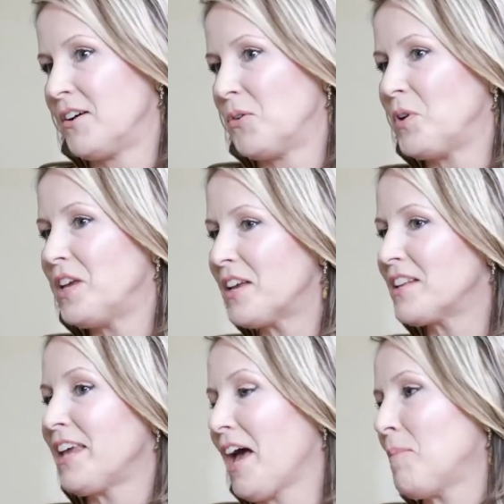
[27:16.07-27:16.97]
We
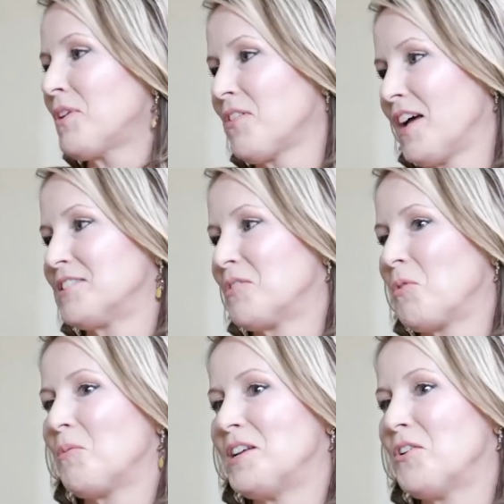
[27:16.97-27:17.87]
can capitalize on
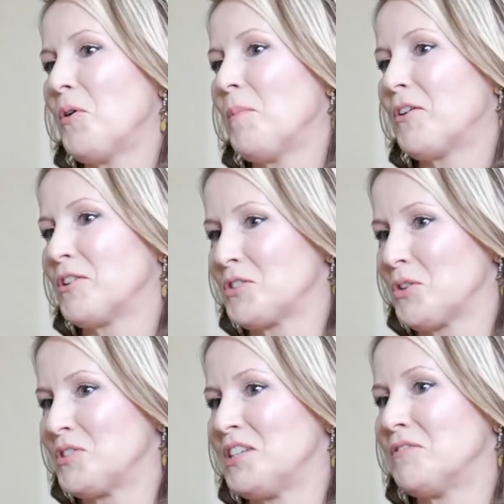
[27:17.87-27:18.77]
what we know about
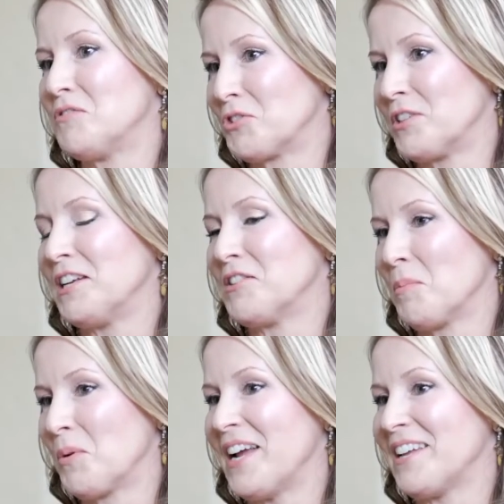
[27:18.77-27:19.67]
associative learning in the
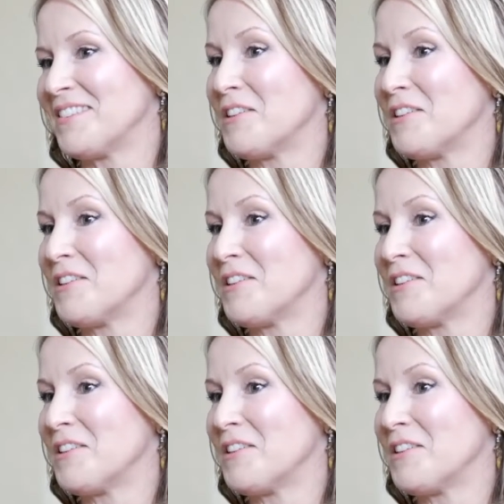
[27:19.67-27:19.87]
brain.